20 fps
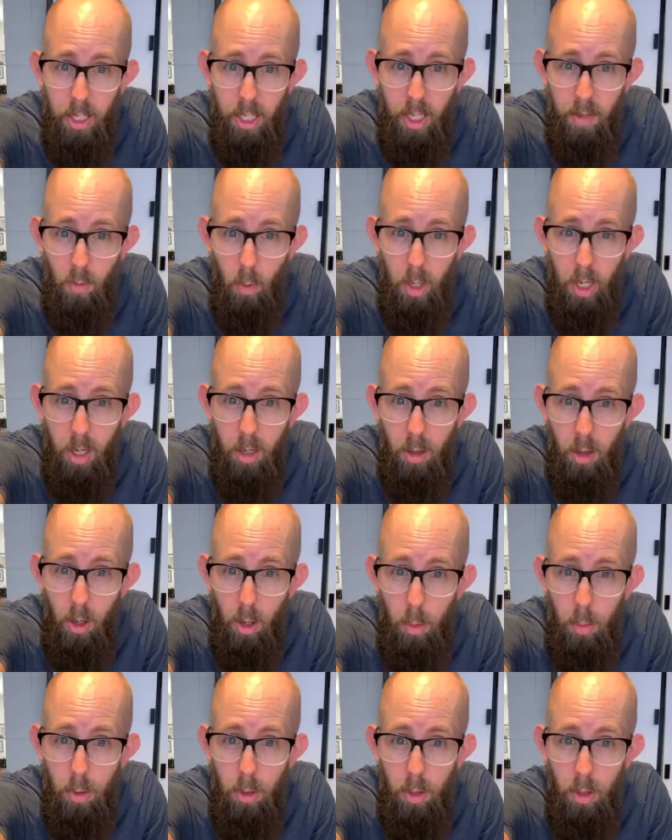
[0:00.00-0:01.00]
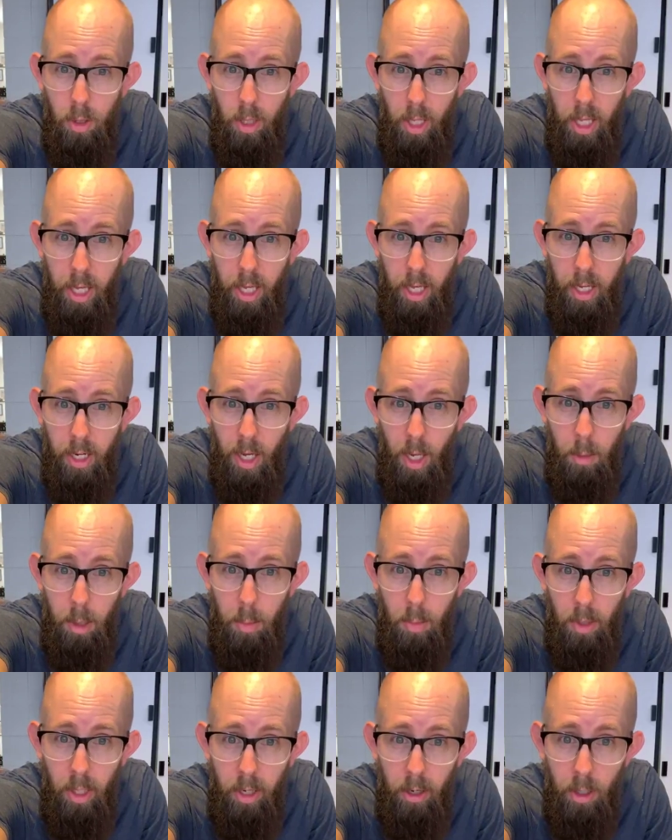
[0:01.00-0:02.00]
The giveaway global, and how
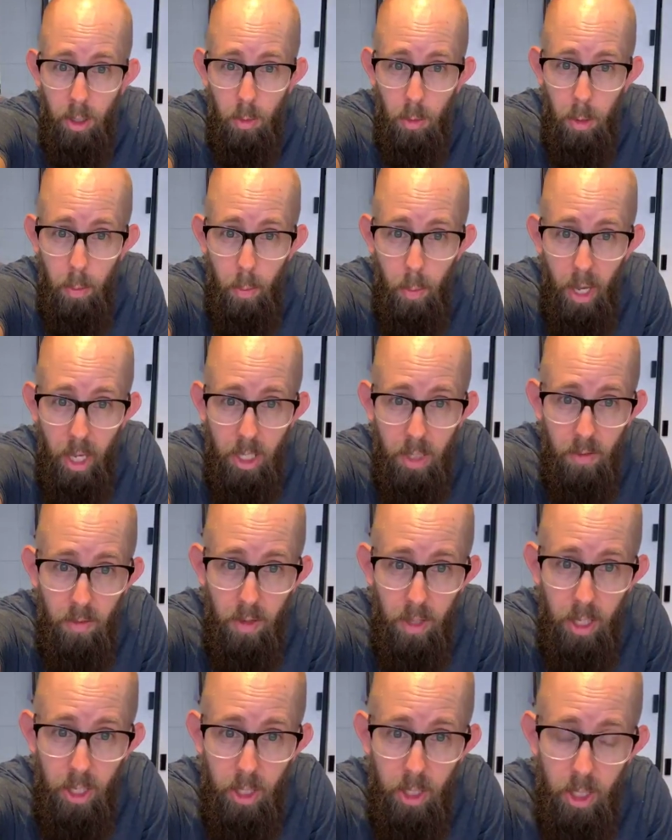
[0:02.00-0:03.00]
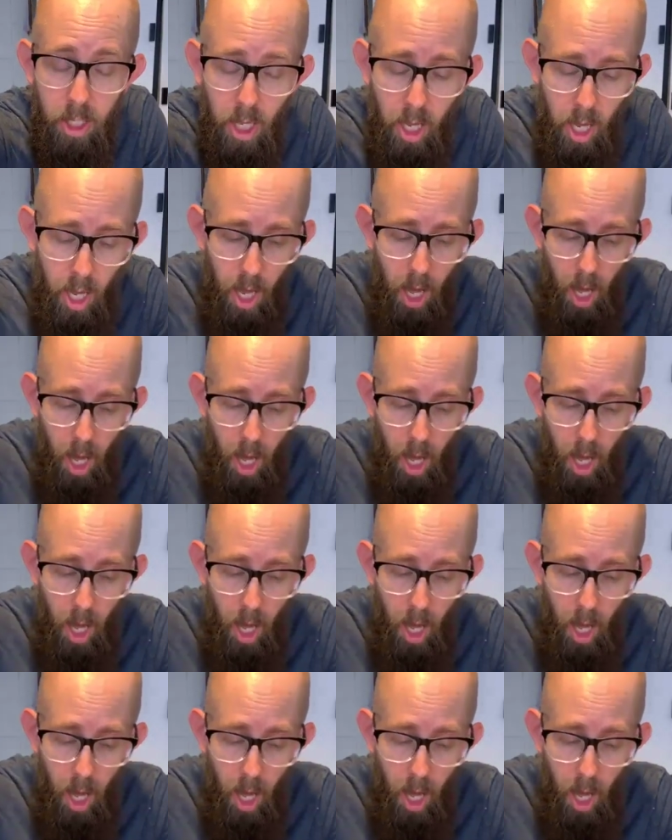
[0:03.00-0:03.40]
many players would be best for this?